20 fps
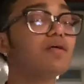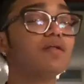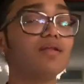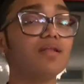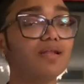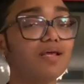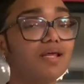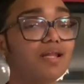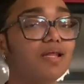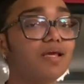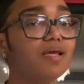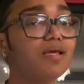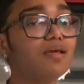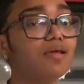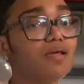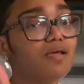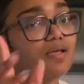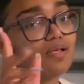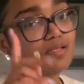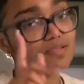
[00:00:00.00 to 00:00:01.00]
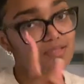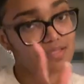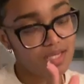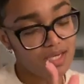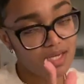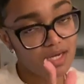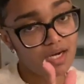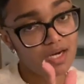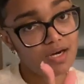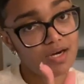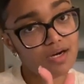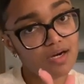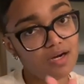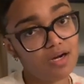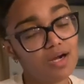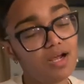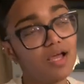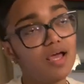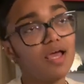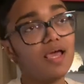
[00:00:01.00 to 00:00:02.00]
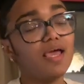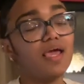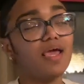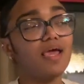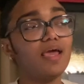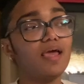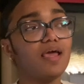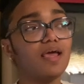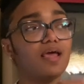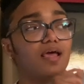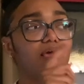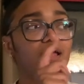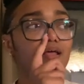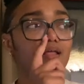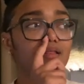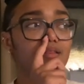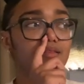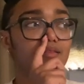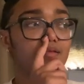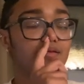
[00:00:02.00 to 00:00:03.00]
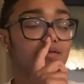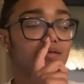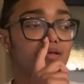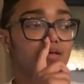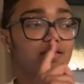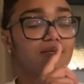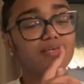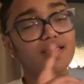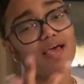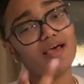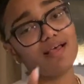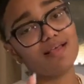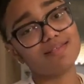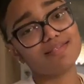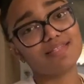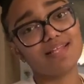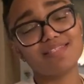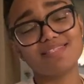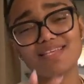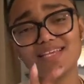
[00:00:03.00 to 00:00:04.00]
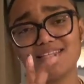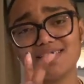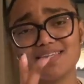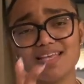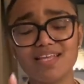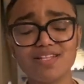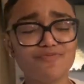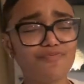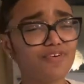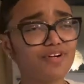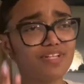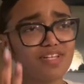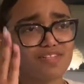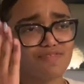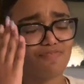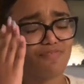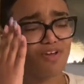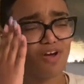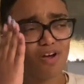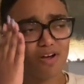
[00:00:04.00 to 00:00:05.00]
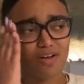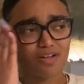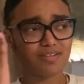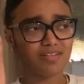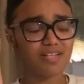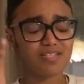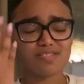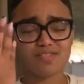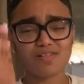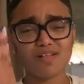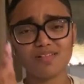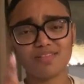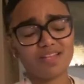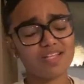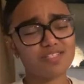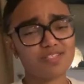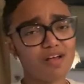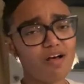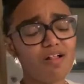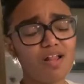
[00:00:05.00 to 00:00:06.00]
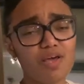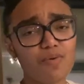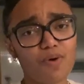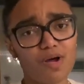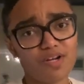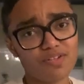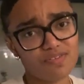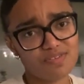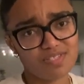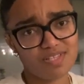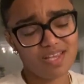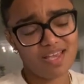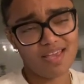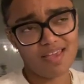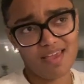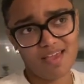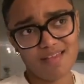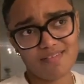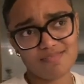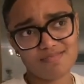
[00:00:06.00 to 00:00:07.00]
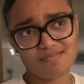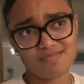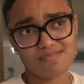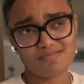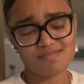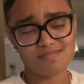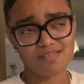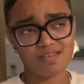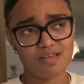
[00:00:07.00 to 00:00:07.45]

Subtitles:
Lily, take care. And yes, that's it for this vlog. That's all I wanted to say, I guess.